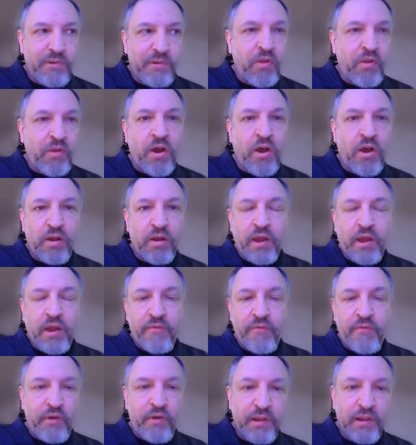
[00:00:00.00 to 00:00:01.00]
log
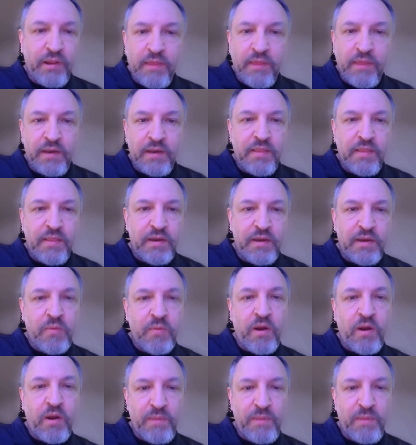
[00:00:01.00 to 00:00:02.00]
covering, then you
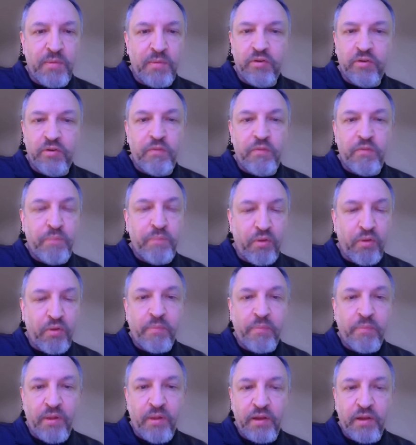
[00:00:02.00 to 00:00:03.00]
want to be able to just pull
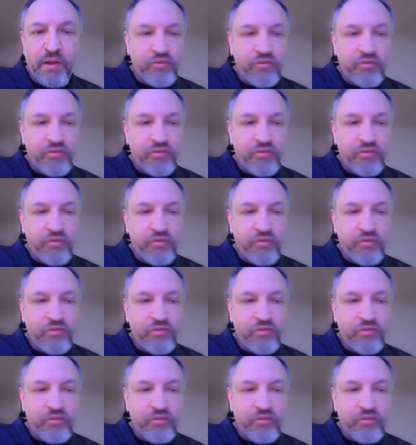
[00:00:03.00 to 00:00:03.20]
the plug,